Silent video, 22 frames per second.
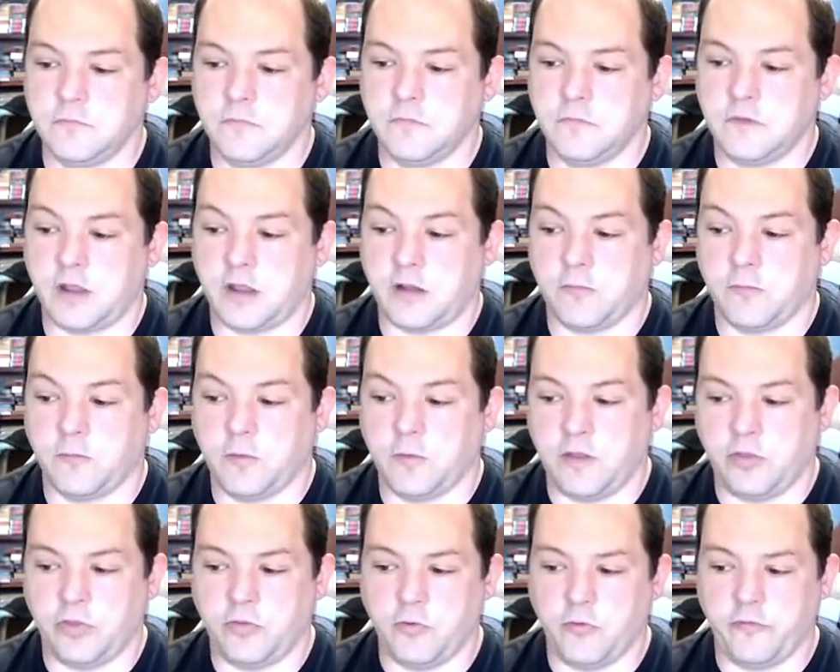yeah,
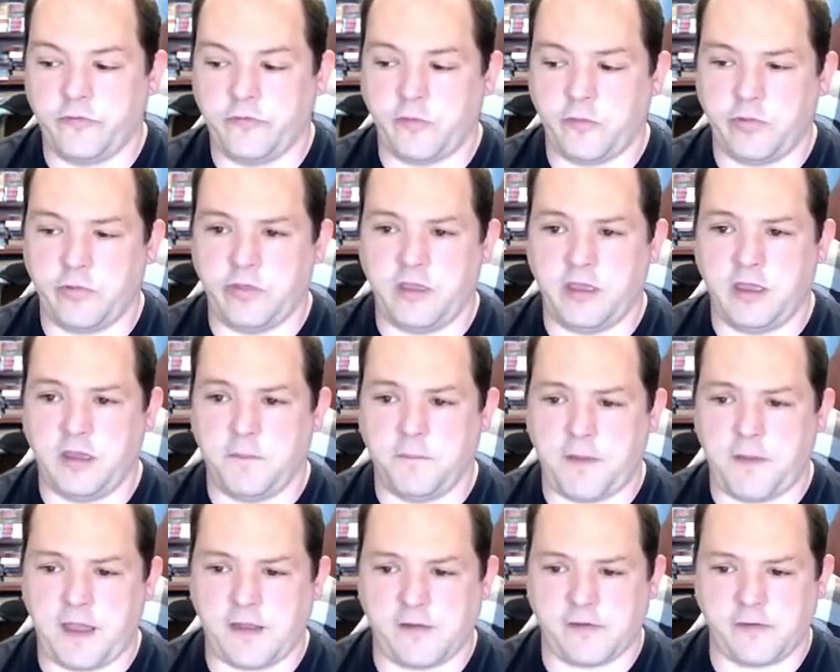read through some of the
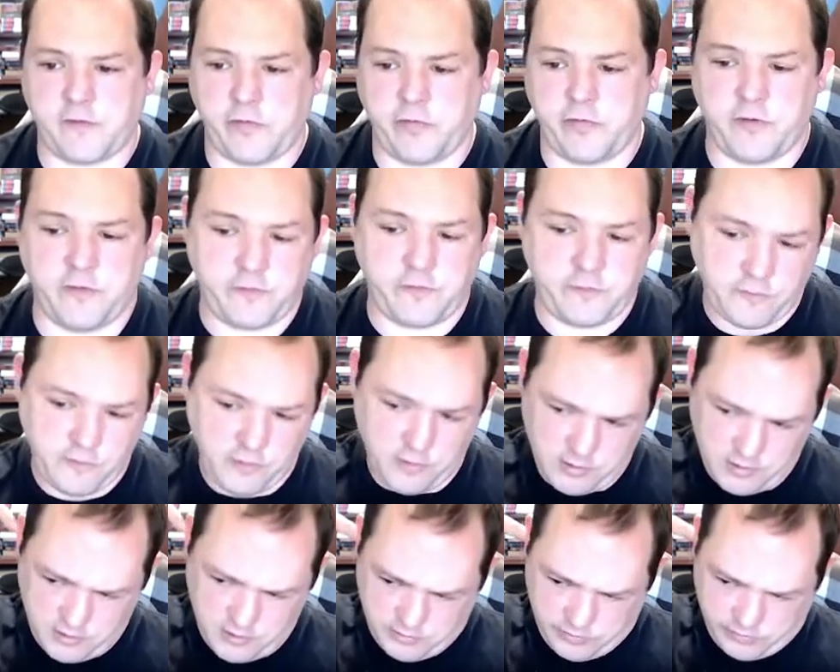impacts on this.
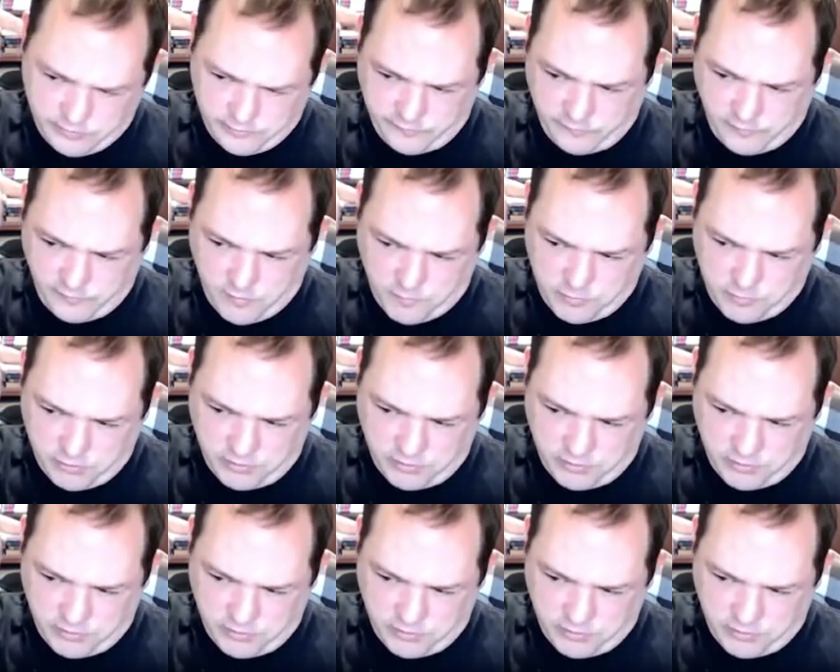There's a couple